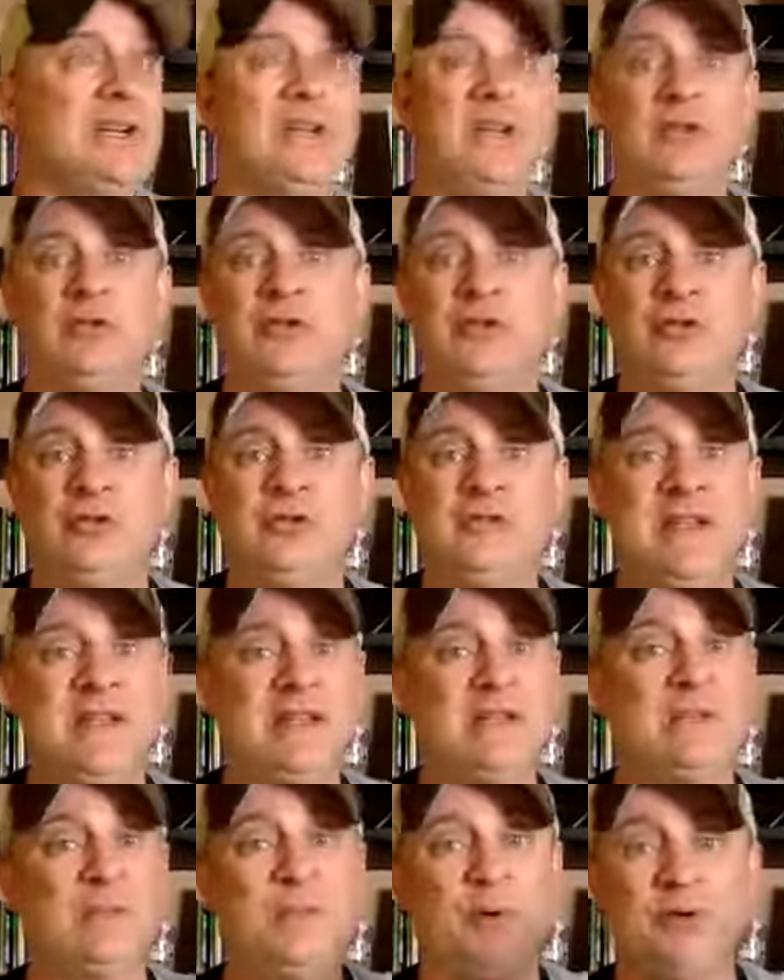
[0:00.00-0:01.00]
In 2
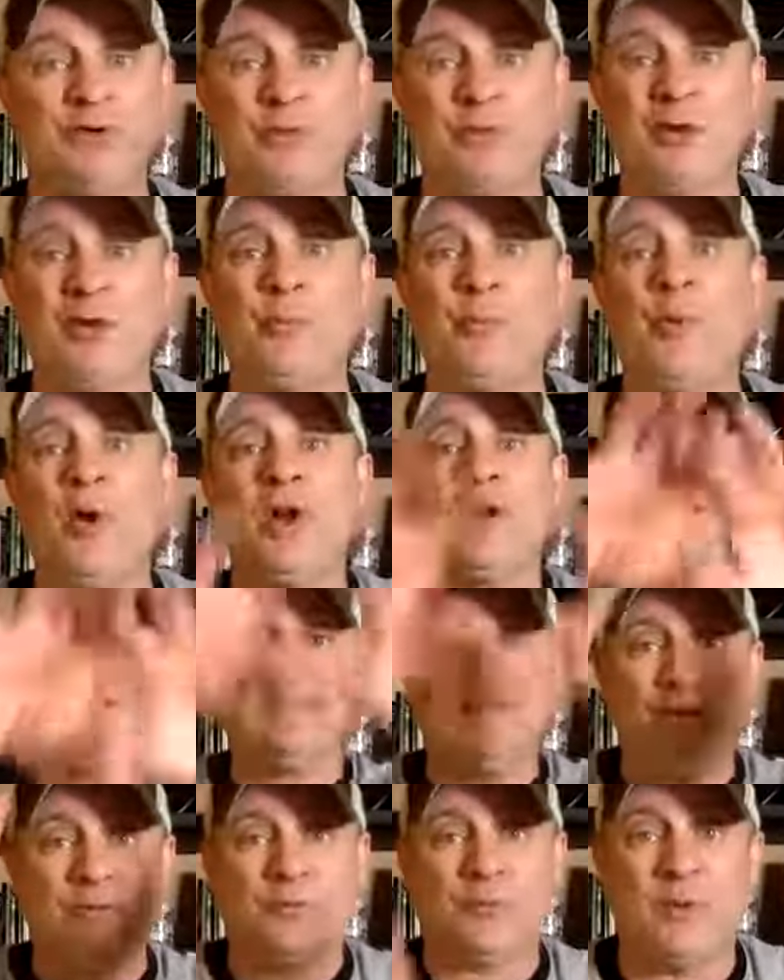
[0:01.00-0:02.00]
seconds, put your own products
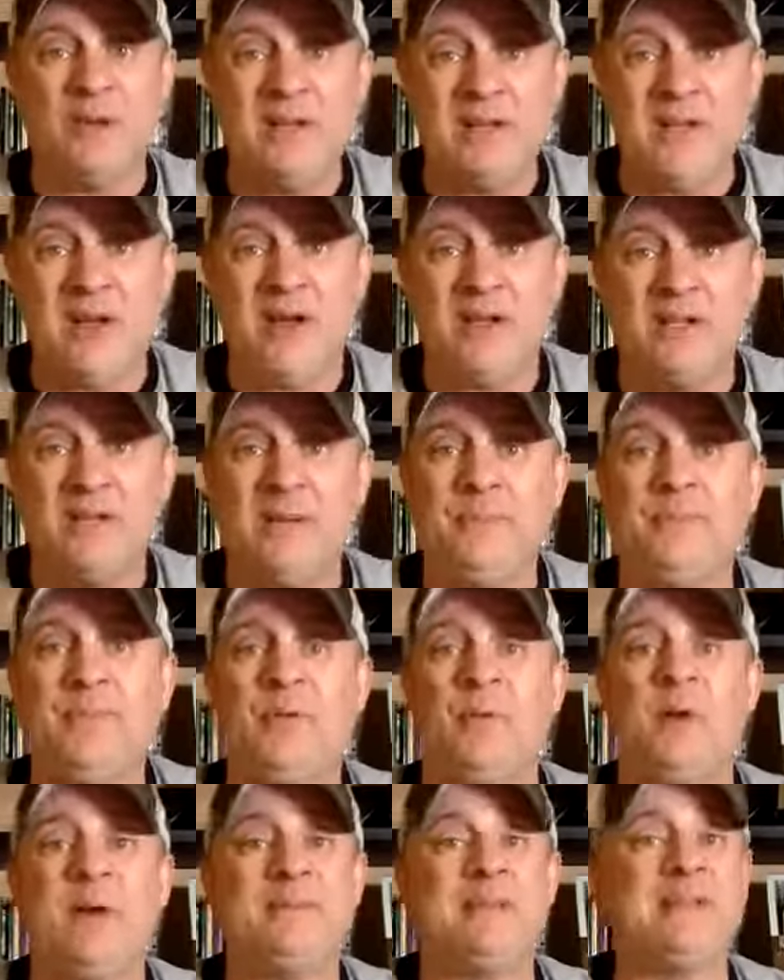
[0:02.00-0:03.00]
in, redoll up
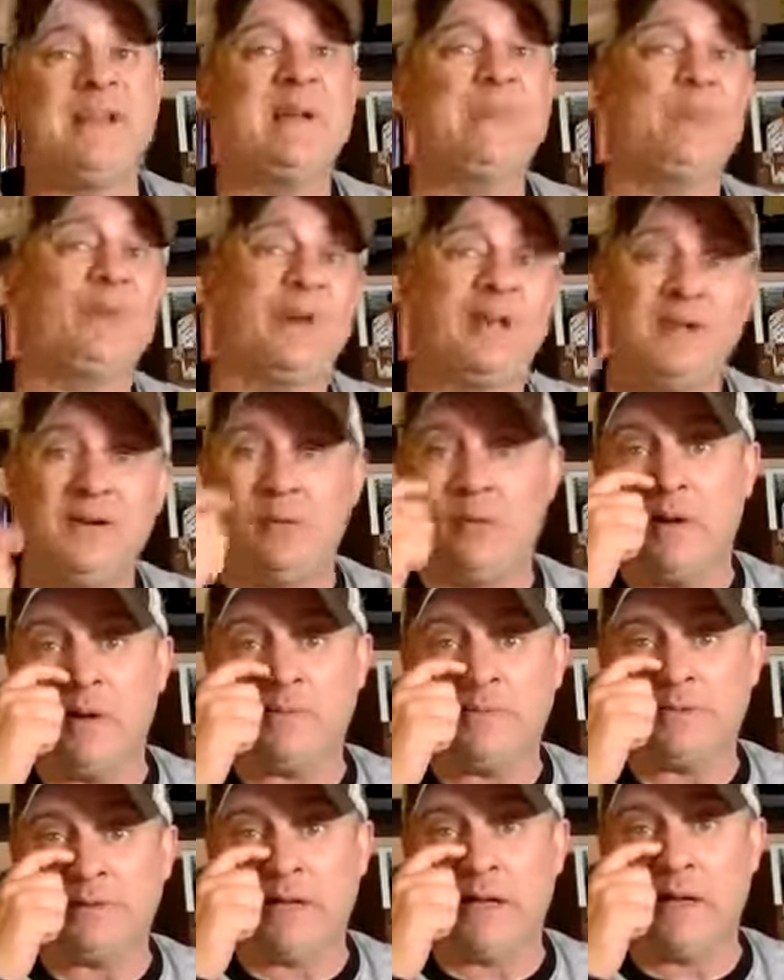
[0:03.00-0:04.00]
the website, bring in a web
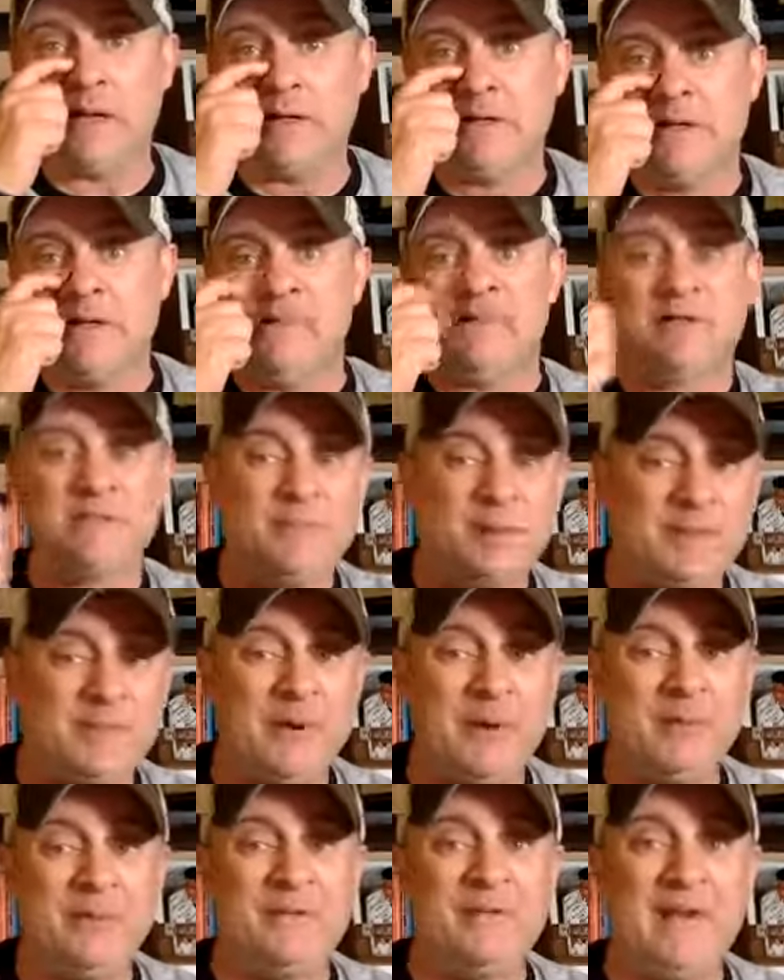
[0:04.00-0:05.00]
designer, spend
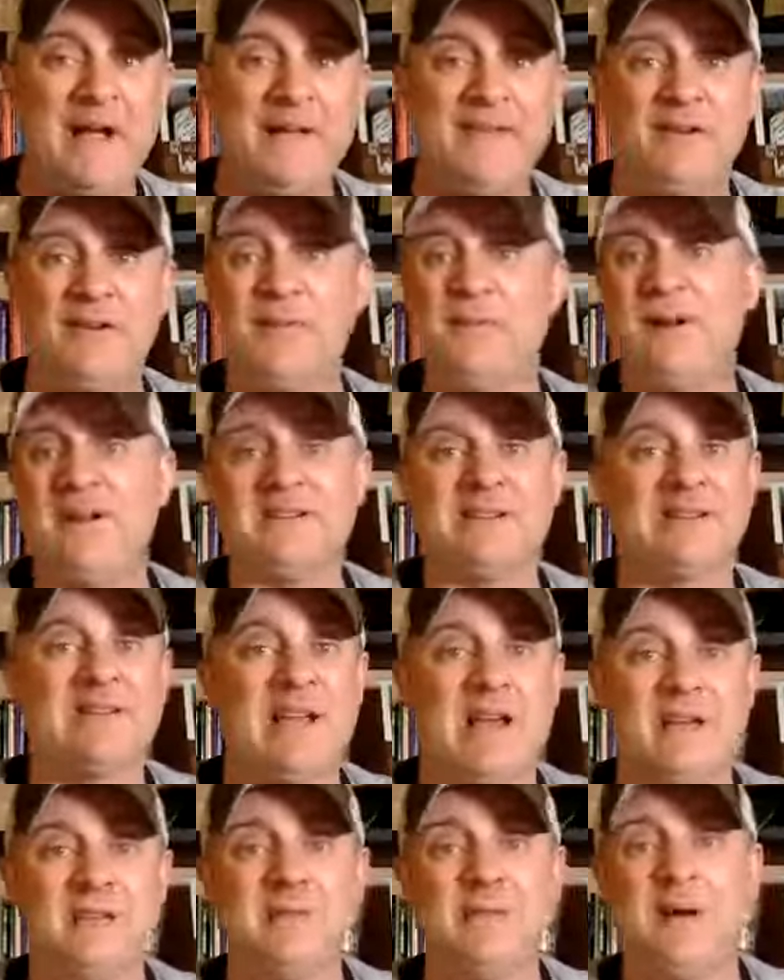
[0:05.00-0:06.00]
probably $500,
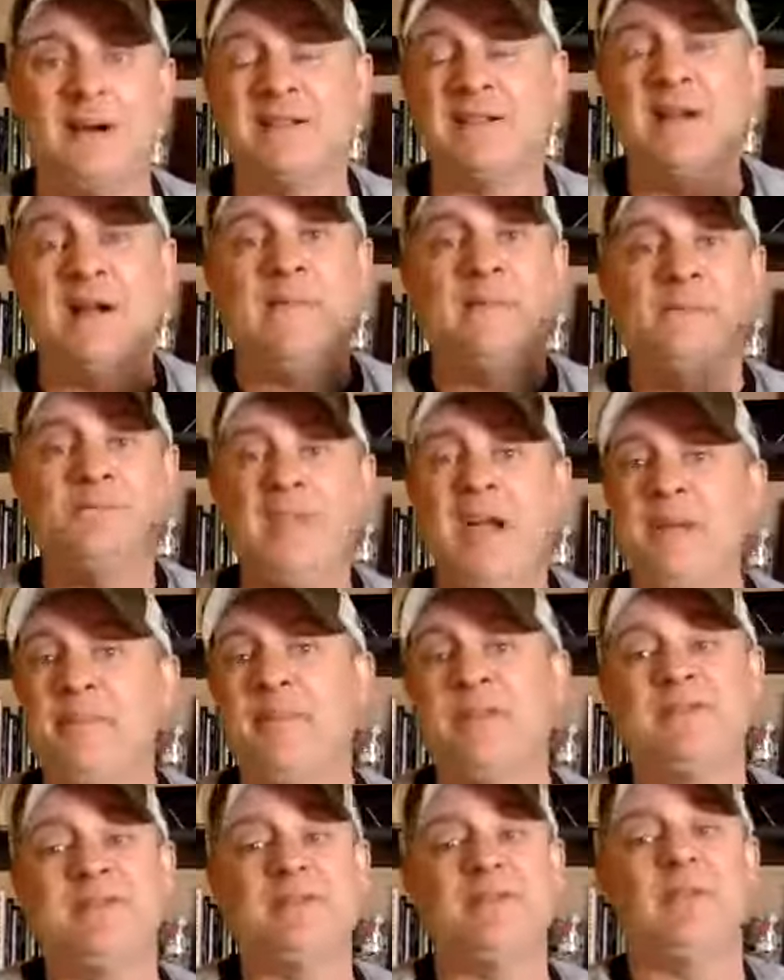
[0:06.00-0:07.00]
$1,000. That
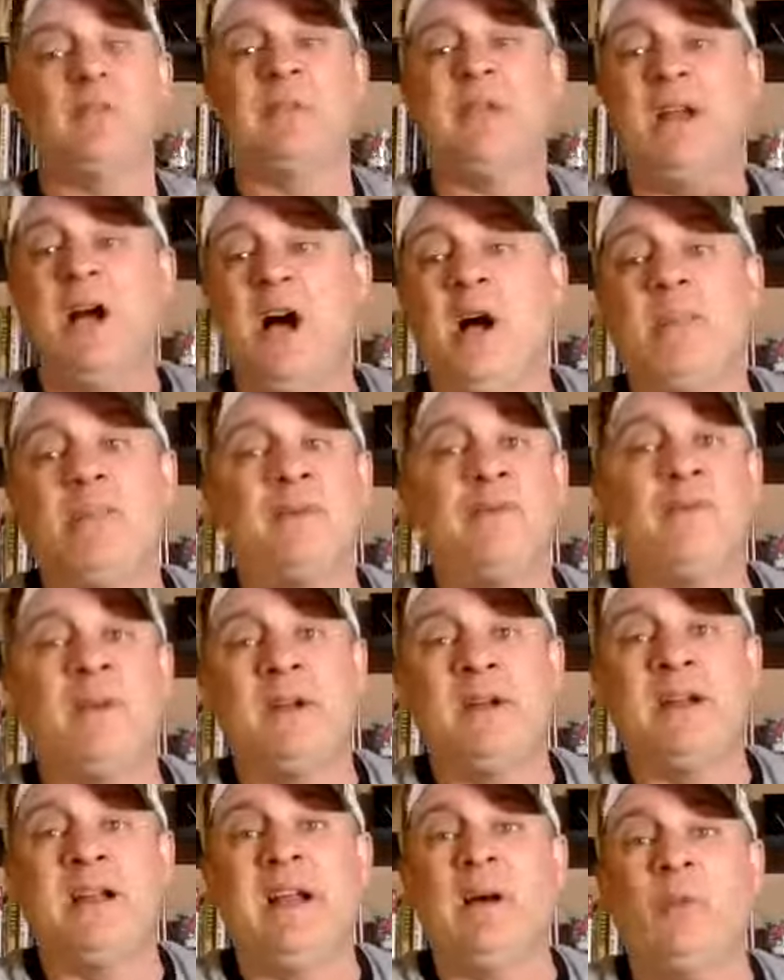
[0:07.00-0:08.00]
business will be up and
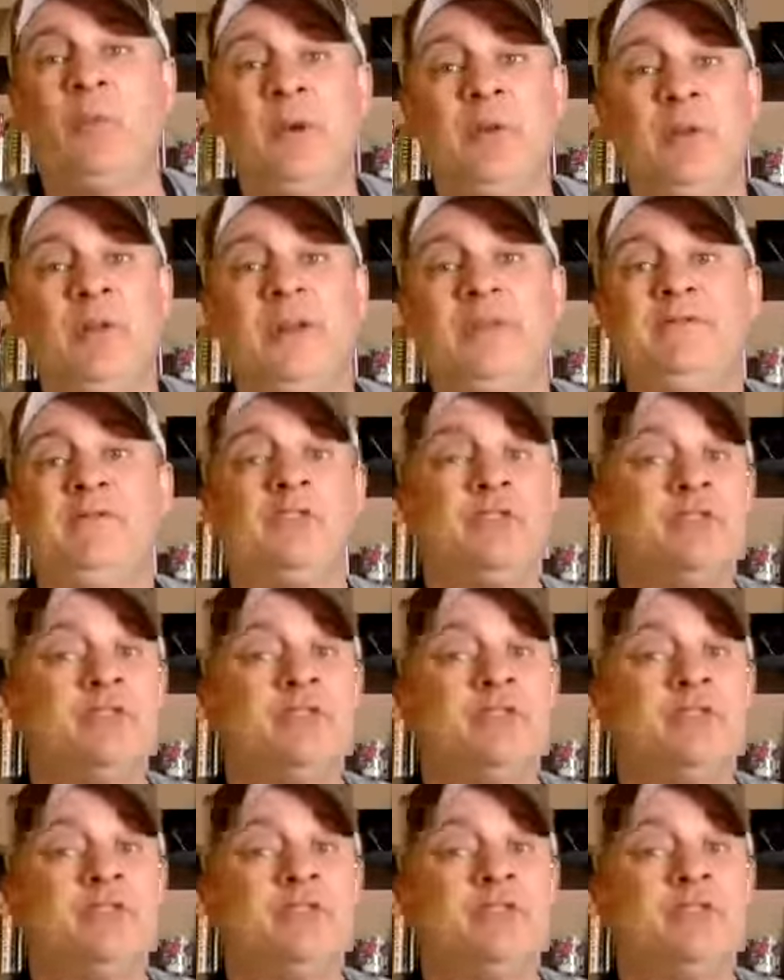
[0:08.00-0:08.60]
running, and we will have just